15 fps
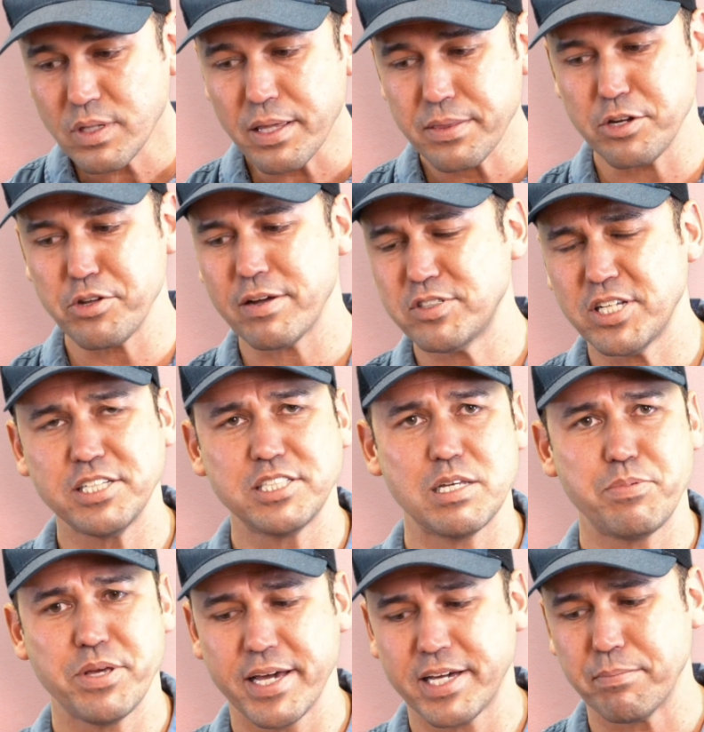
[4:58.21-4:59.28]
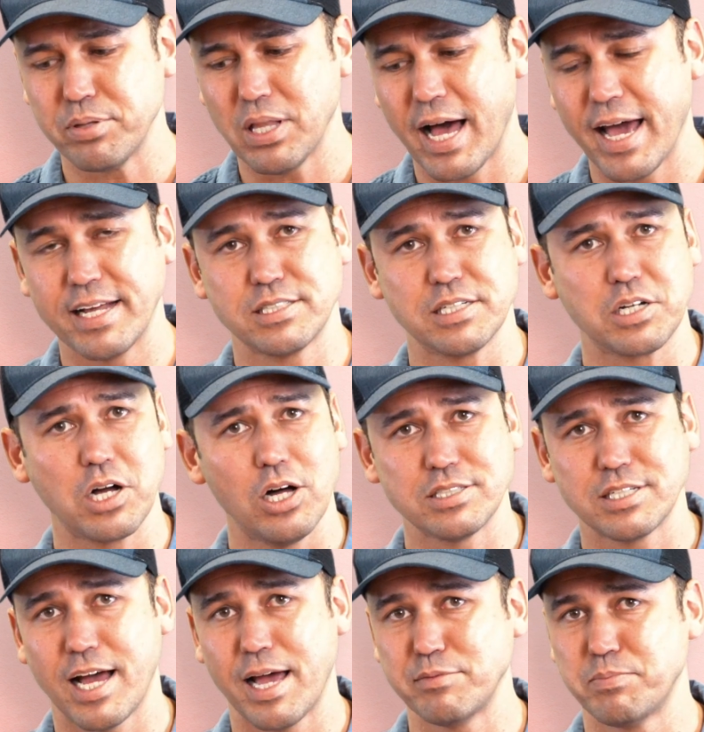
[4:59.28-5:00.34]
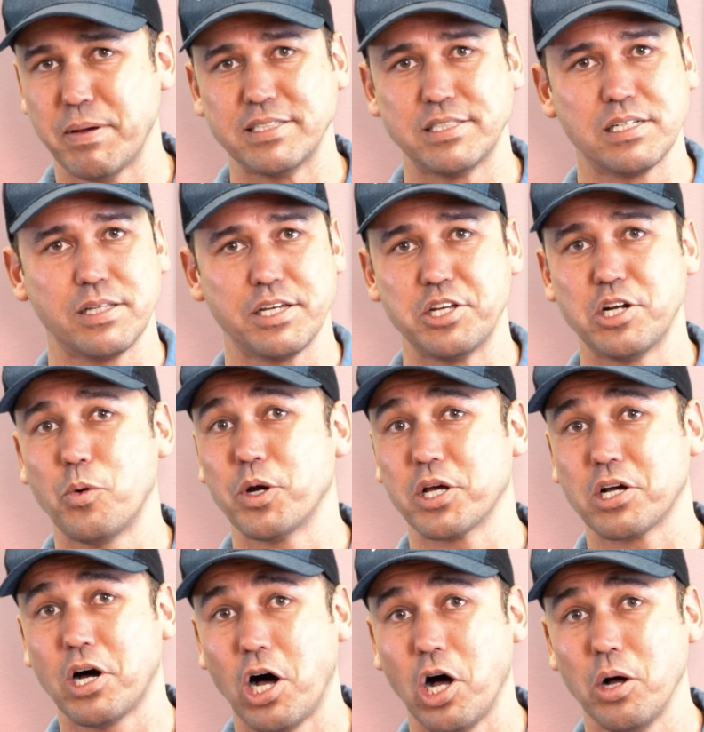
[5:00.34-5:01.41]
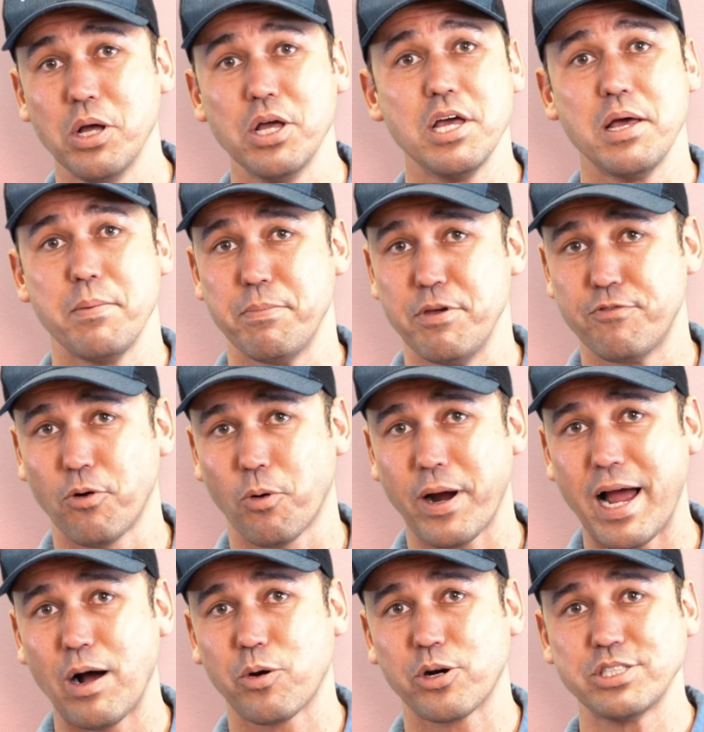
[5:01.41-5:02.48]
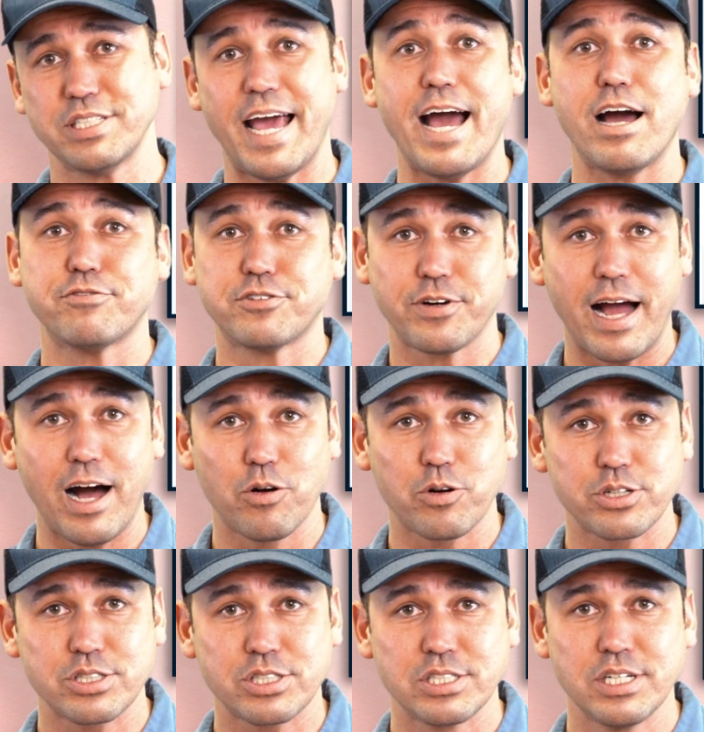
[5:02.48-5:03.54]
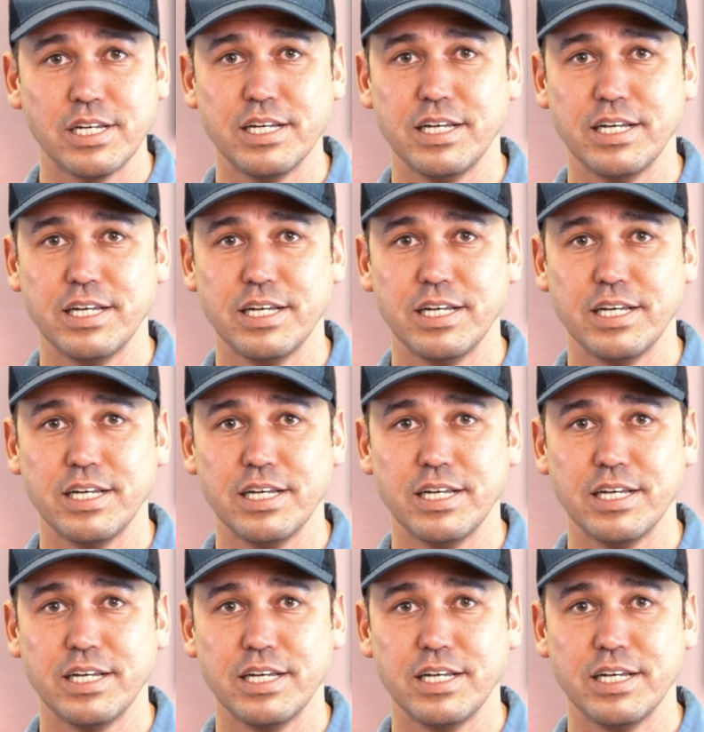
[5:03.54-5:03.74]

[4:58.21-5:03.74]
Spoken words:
Then you have TCPA compliance and call times. Basically, you don't want to call before hours, after hours.